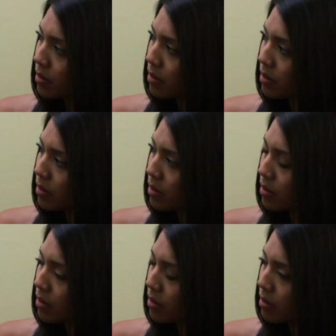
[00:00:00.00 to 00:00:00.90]

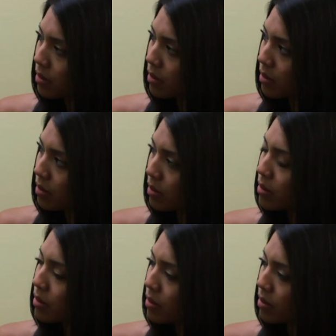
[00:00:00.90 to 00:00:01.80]

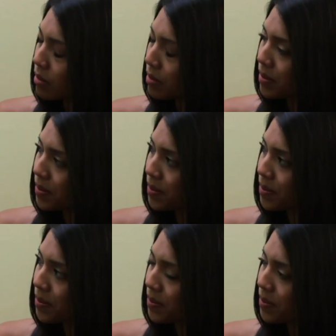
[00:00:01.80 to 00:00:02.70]

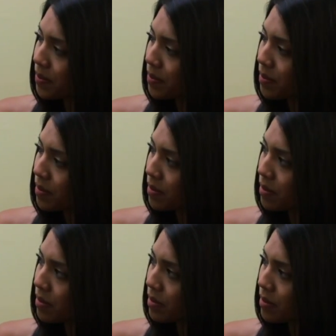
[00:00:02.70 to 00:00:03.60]

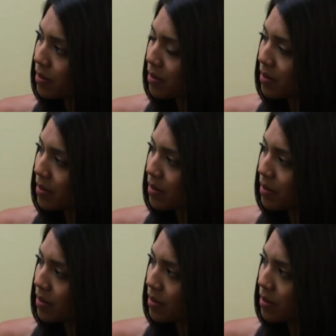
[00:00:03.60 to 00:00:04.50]

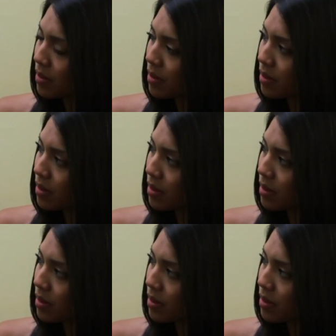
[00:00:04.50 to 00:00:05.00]
(silent)